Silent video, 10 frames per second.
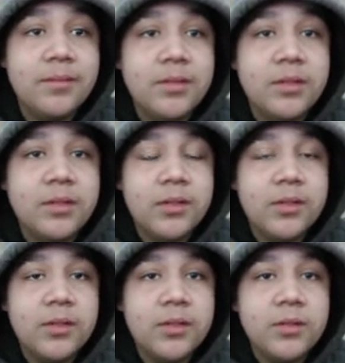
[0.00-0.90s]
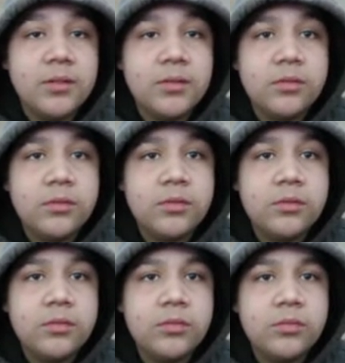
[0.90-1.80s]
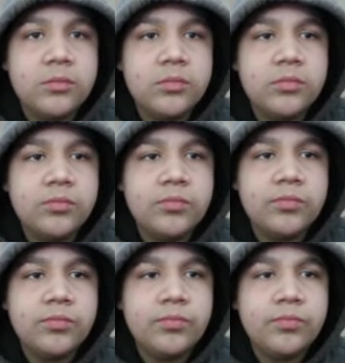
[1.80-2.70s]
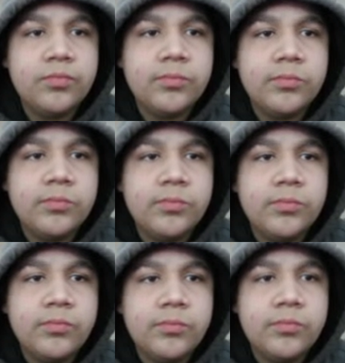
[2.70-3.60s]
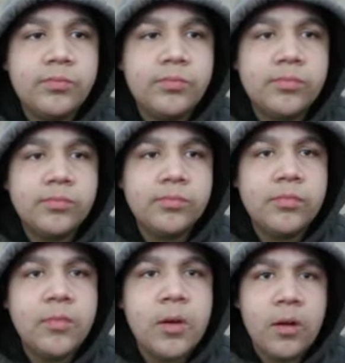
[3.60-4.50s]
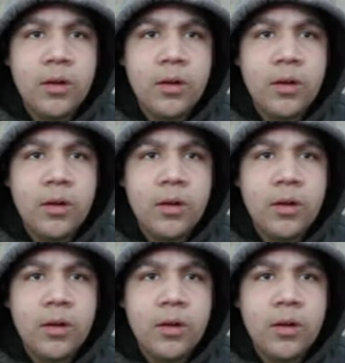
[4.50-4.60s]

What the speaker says: [no speech]